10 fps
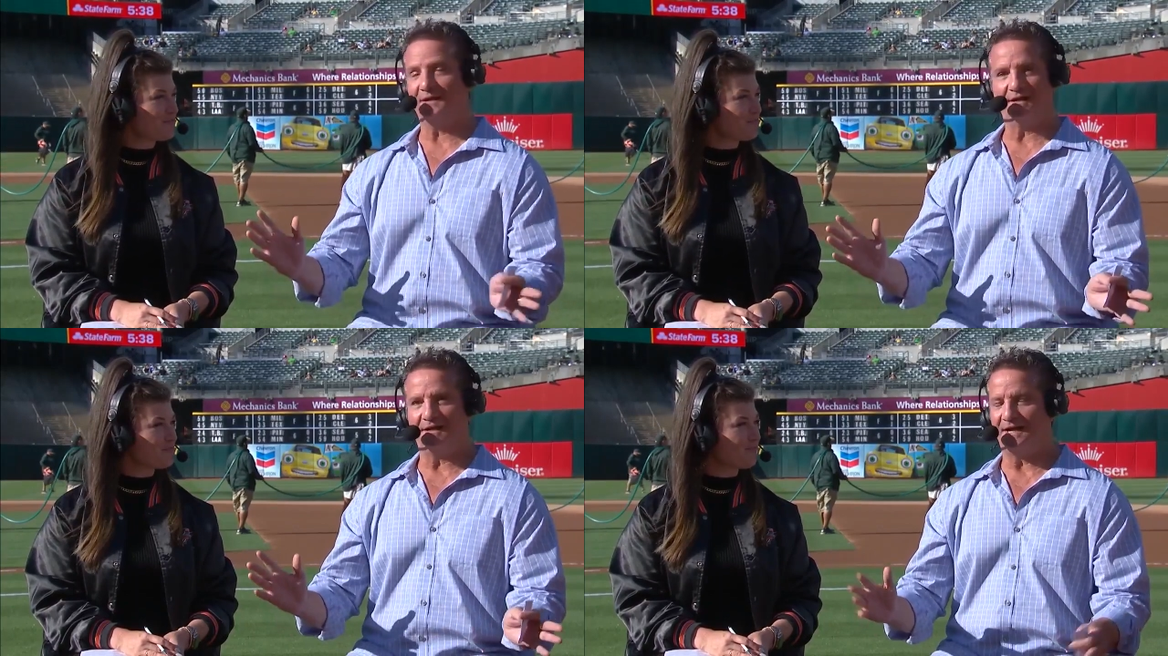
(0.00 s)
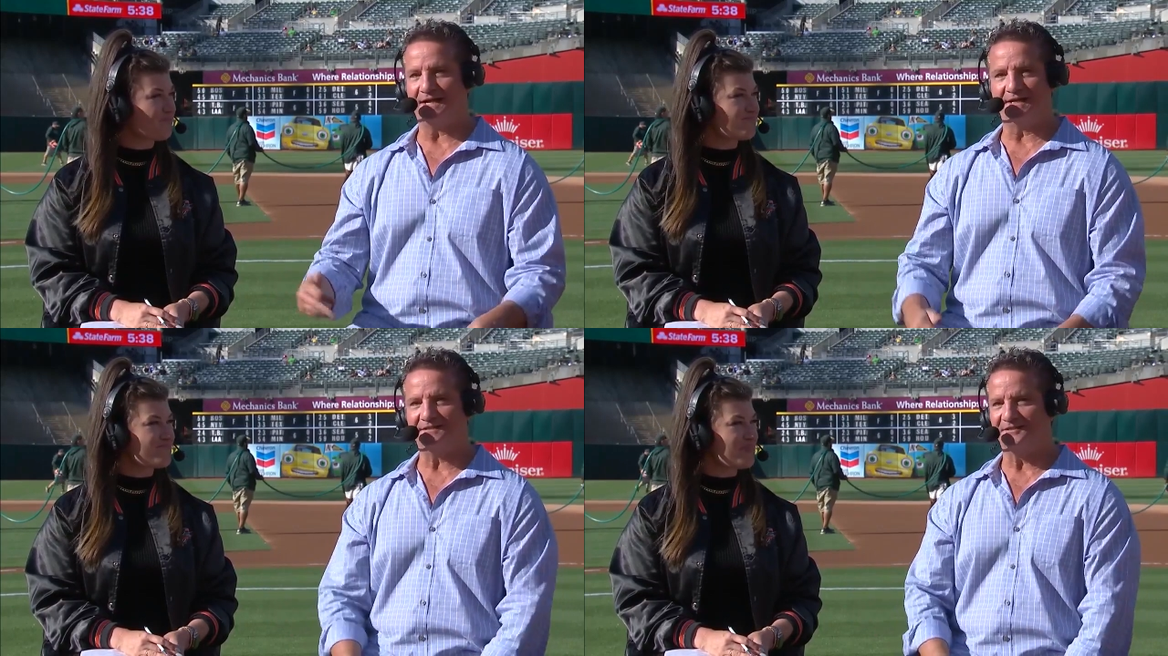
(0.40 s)
Speaker 1: I, I
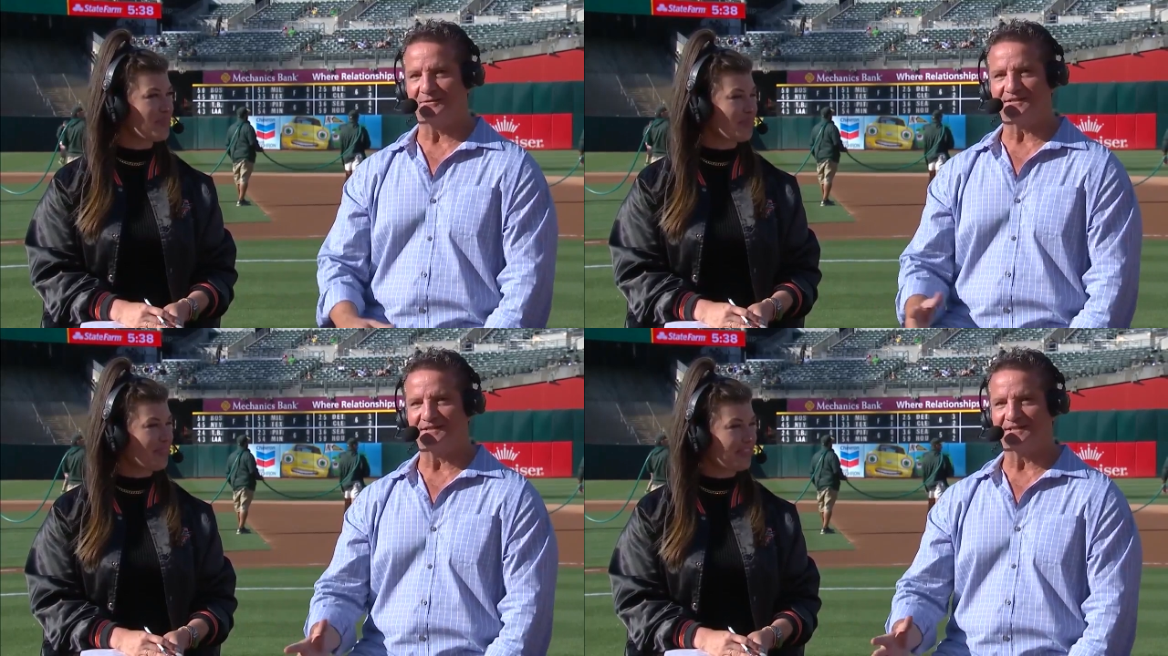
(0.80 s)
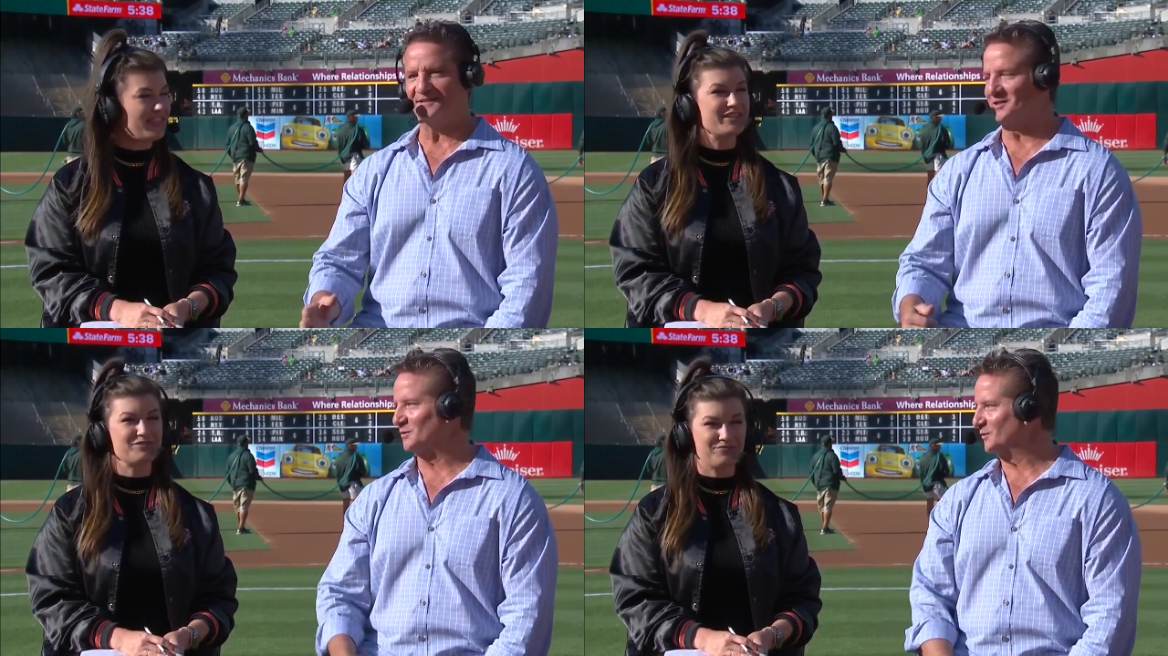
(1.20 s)
just know he's a
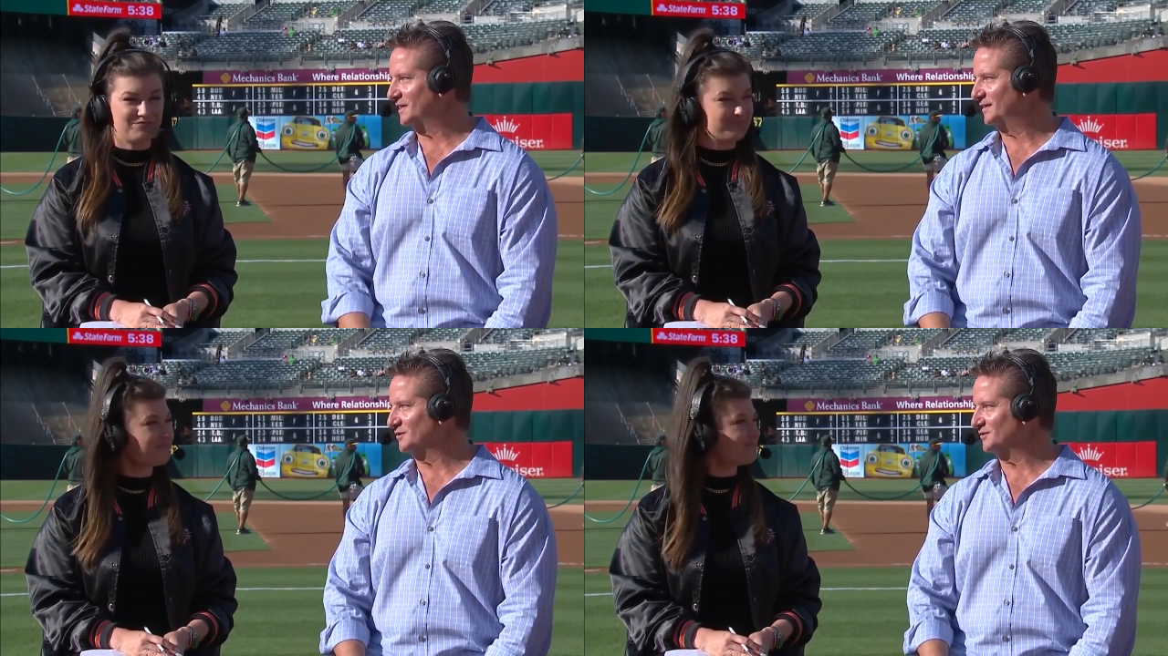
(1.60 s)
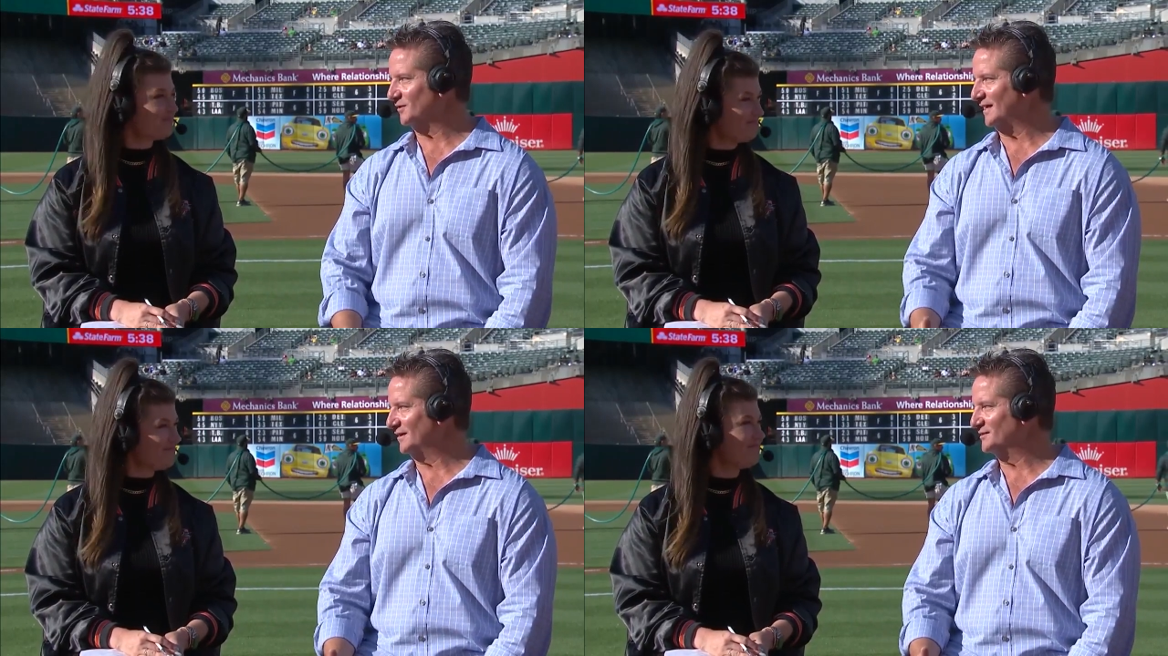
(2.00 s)
19-year-old kid who started
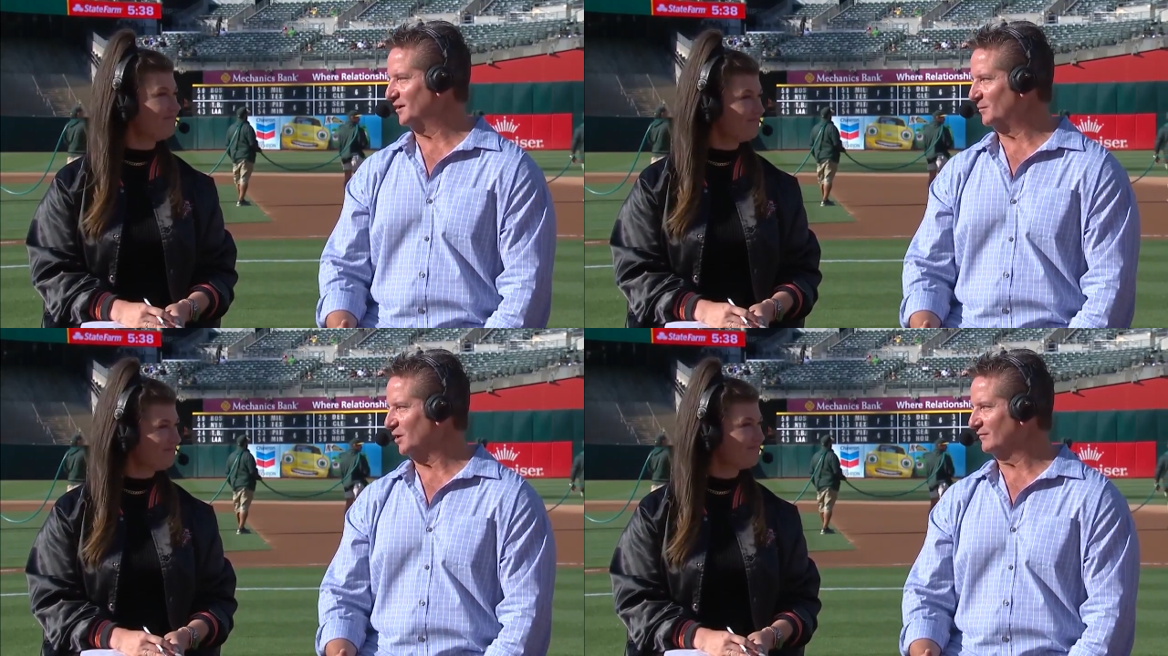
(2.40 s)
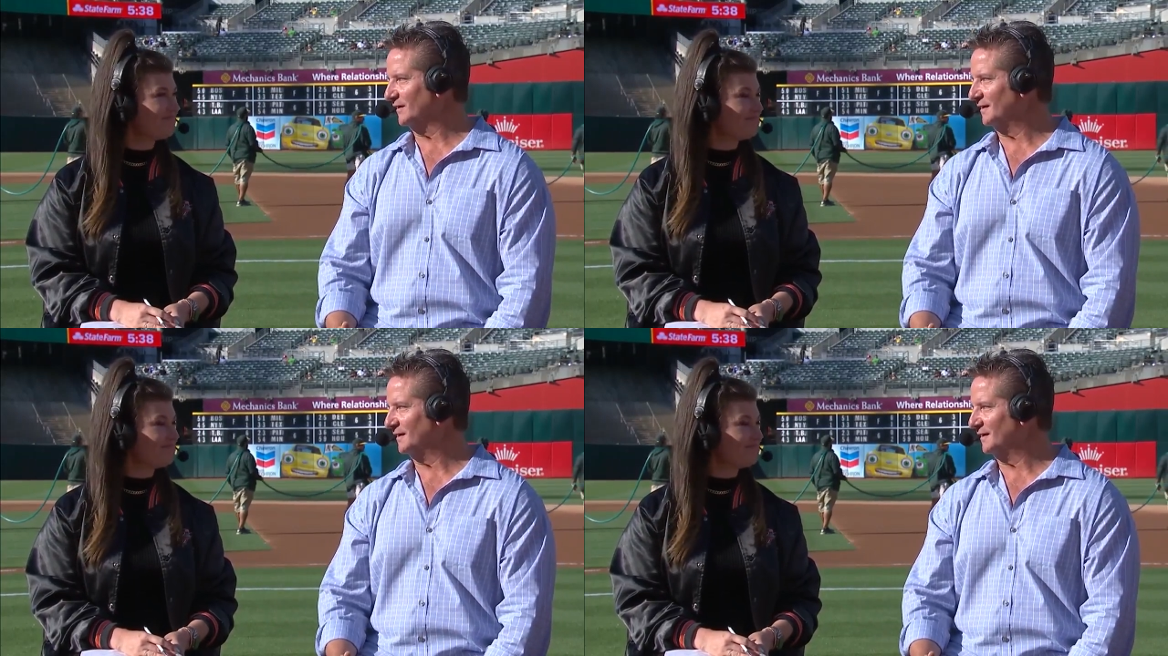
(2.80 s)
out in Delmarva.